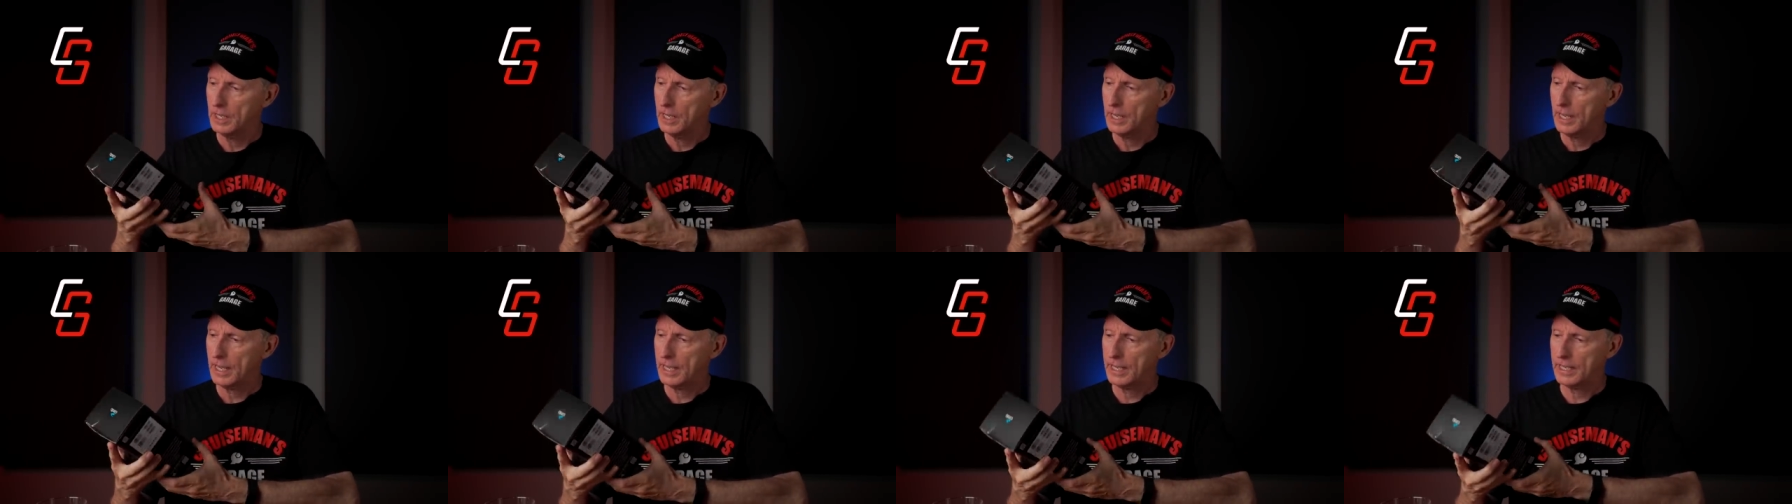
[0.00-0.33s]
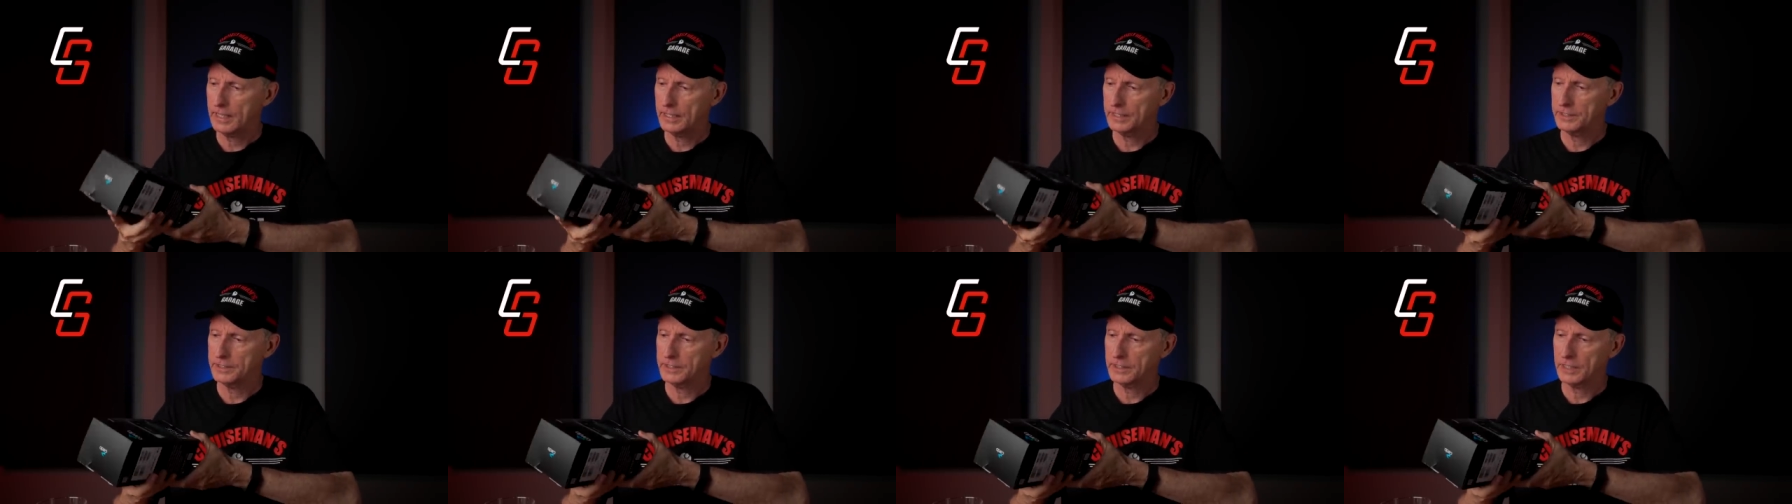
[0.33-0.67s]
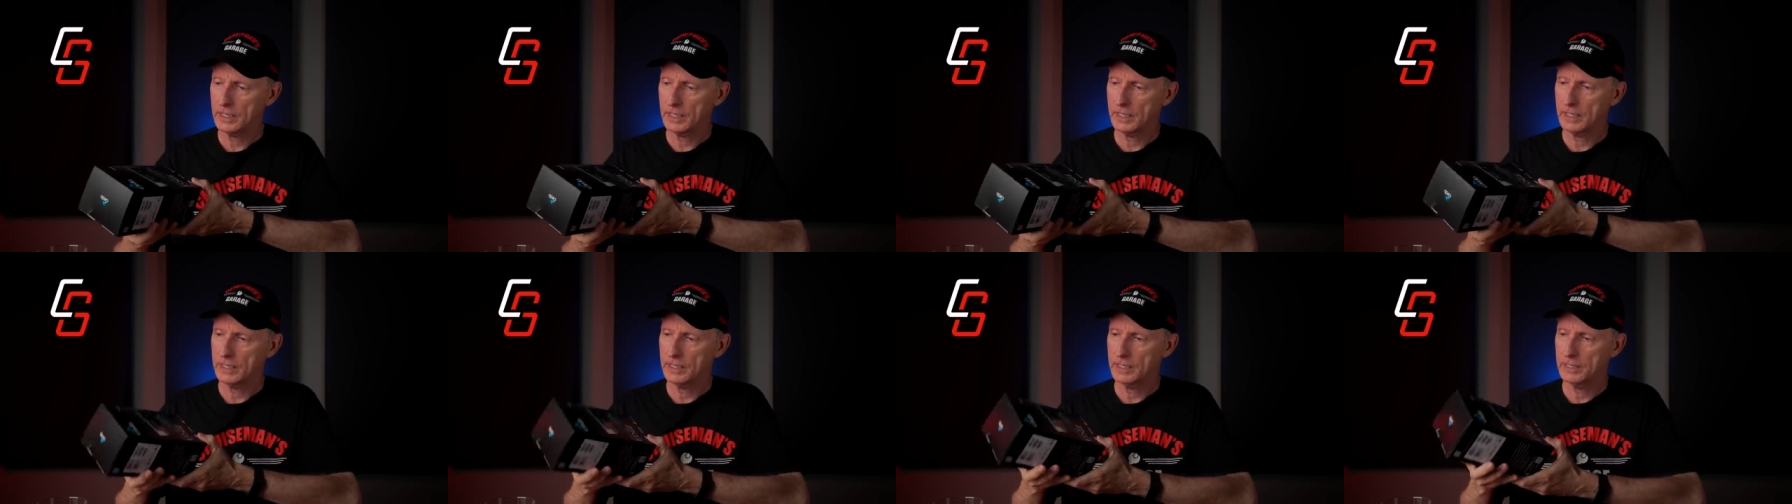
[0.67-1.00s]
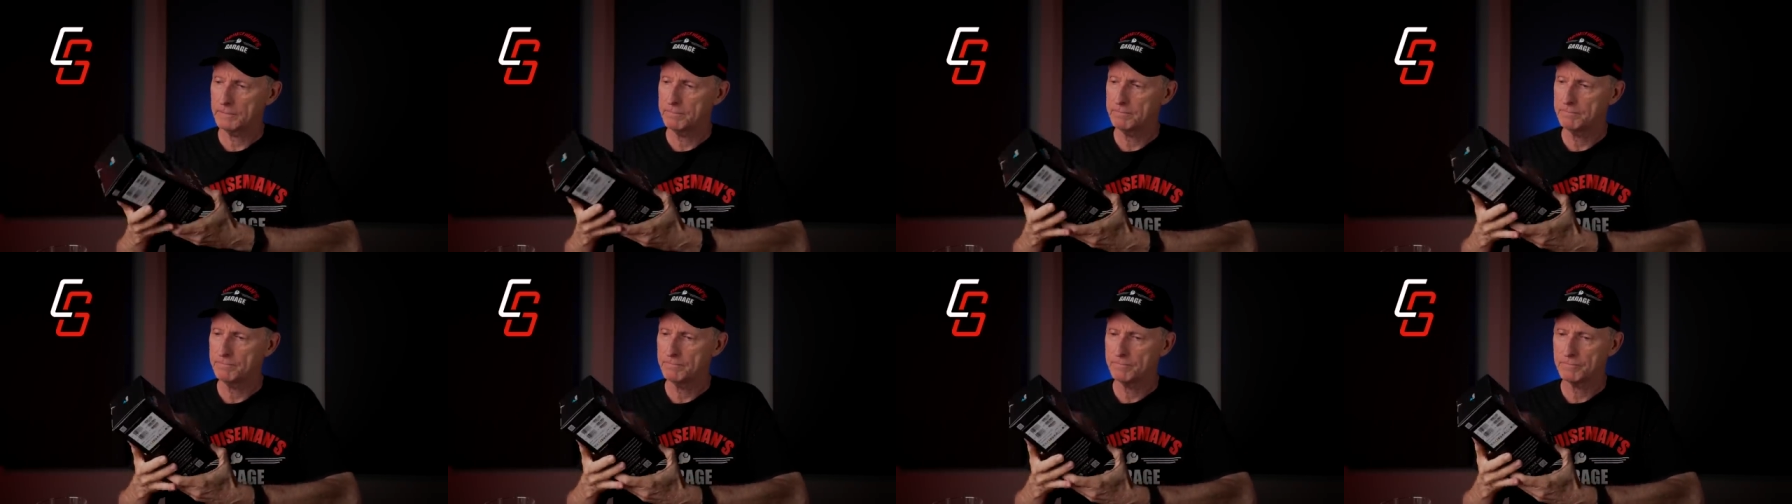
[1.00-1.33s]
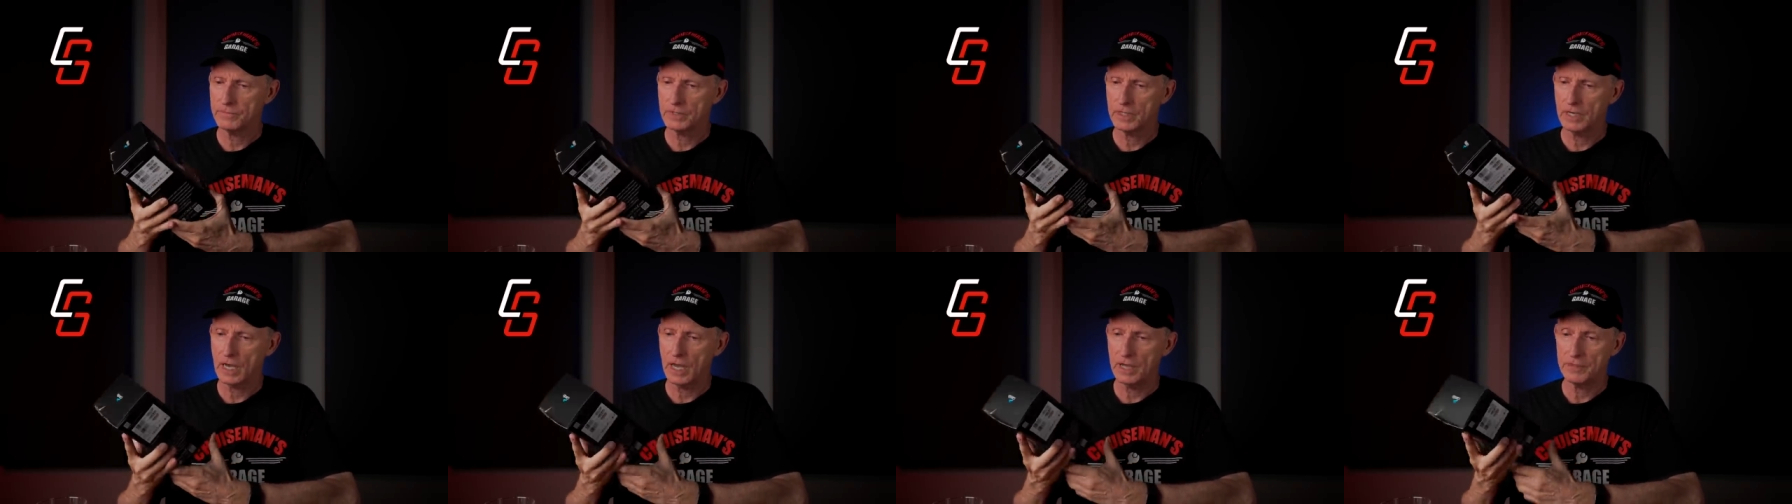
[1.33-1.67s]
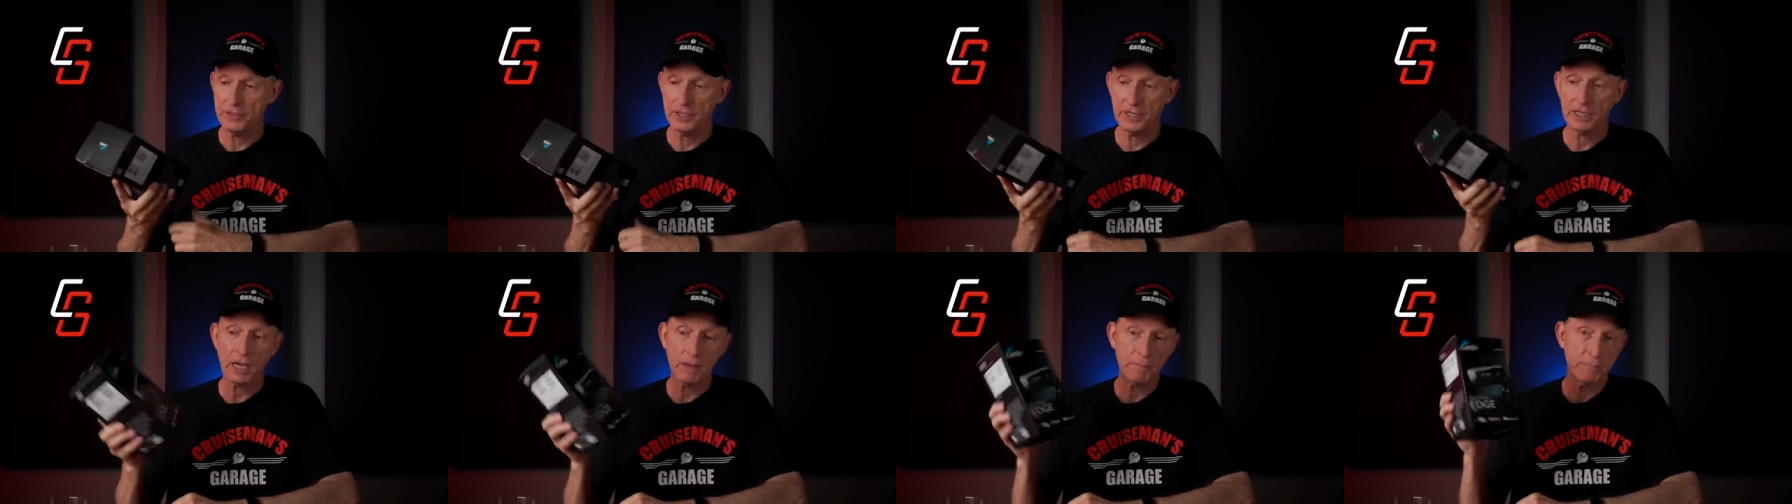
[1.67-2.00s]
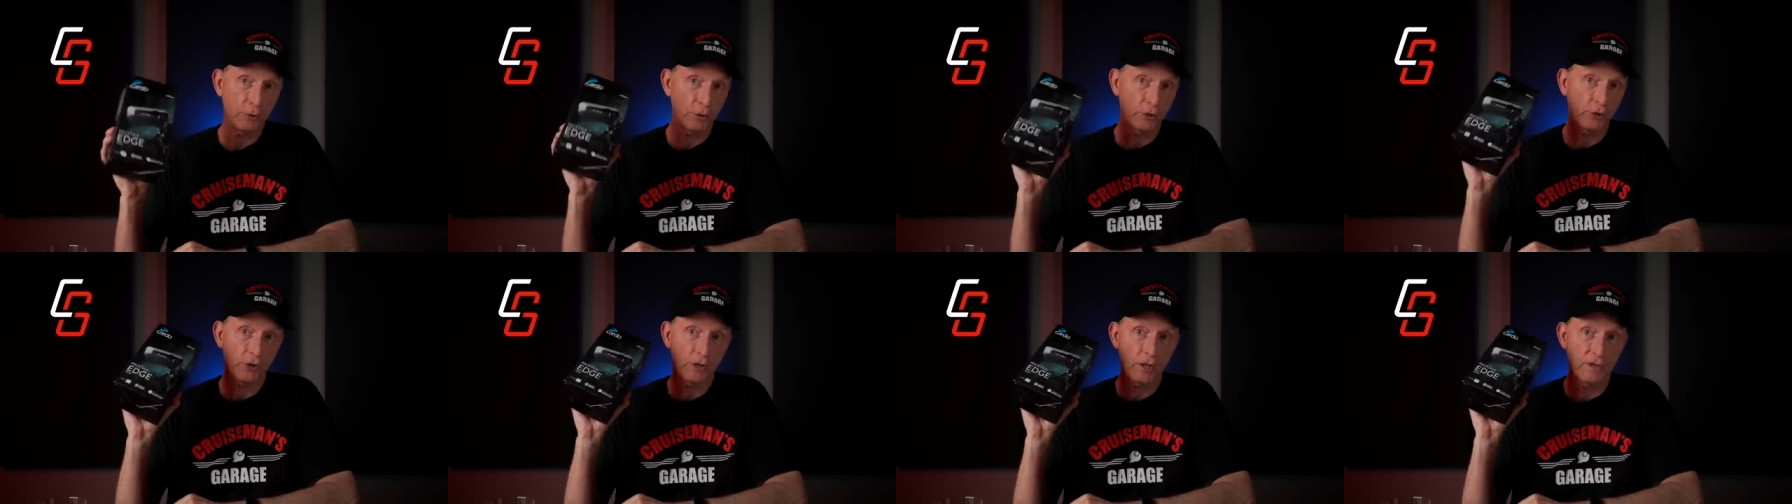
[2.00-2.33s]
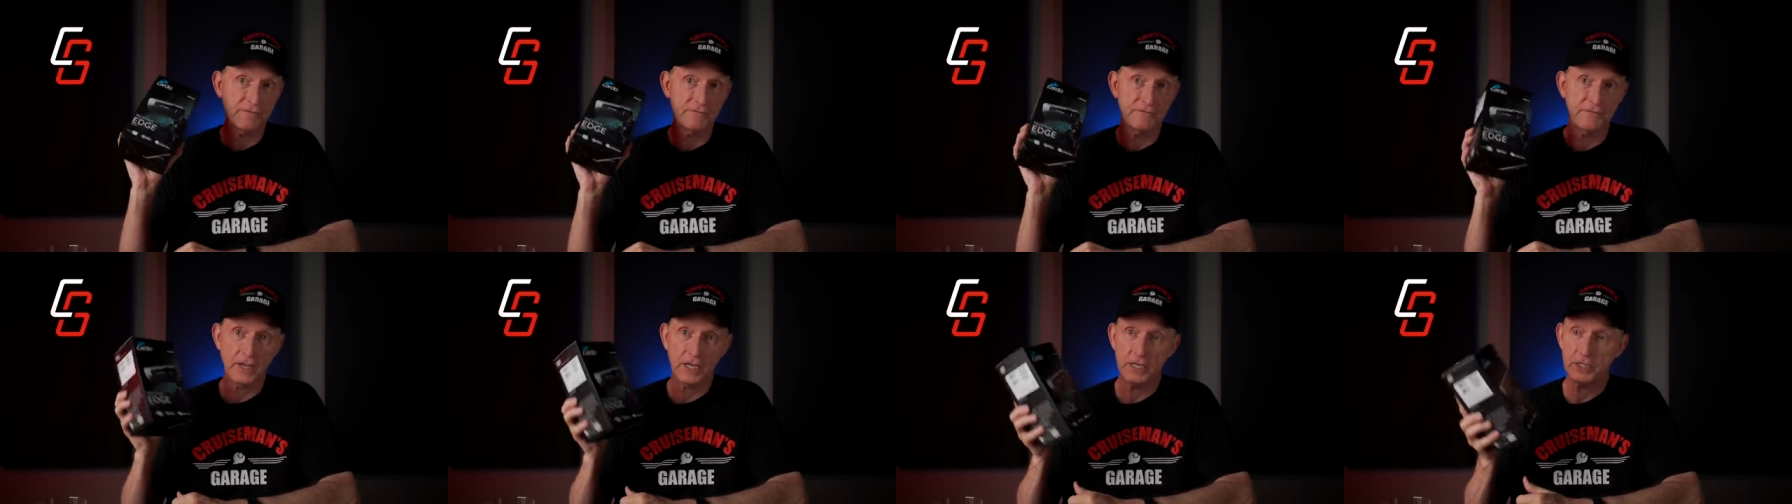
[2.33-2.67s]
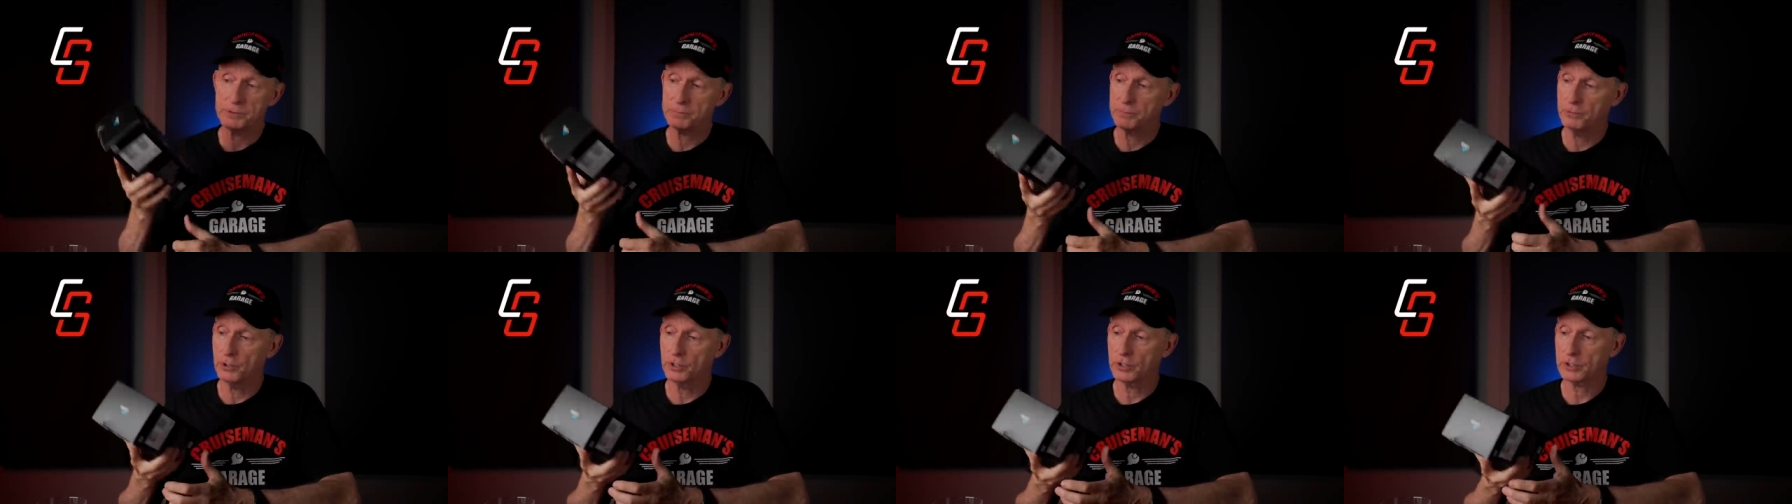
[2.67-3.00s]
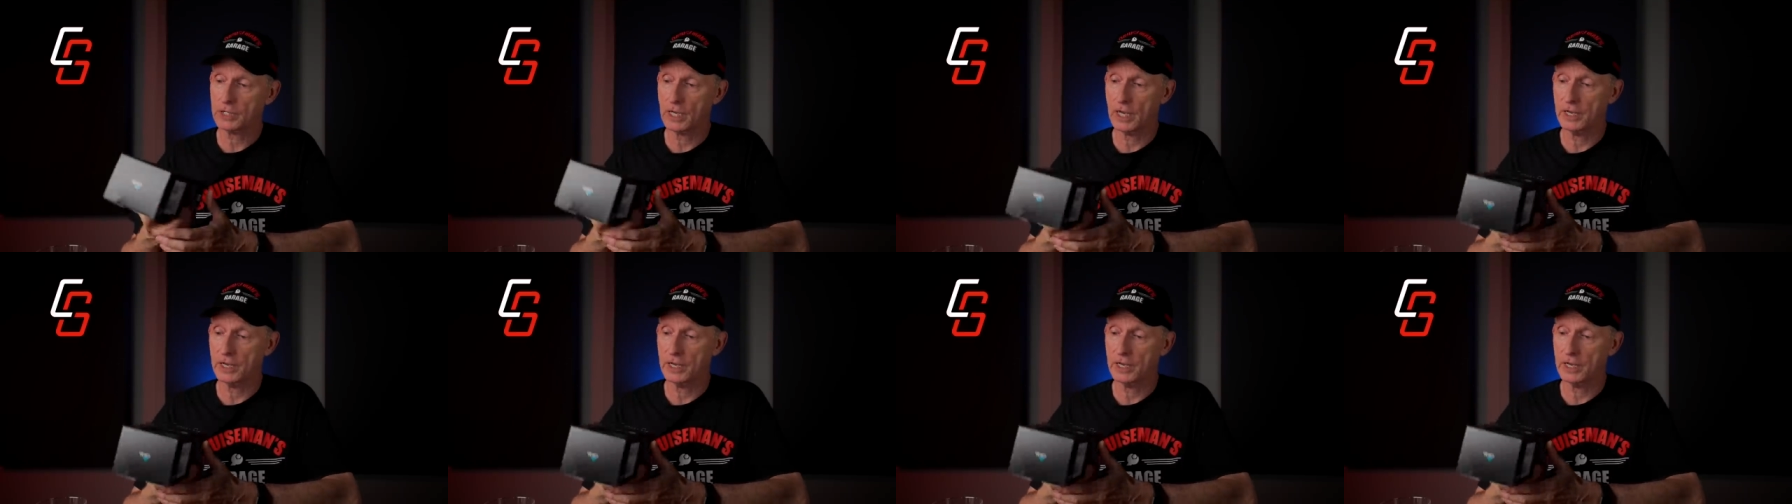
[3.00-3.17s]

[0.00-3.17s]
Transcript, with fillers: And uh, I think I put it on Facebook.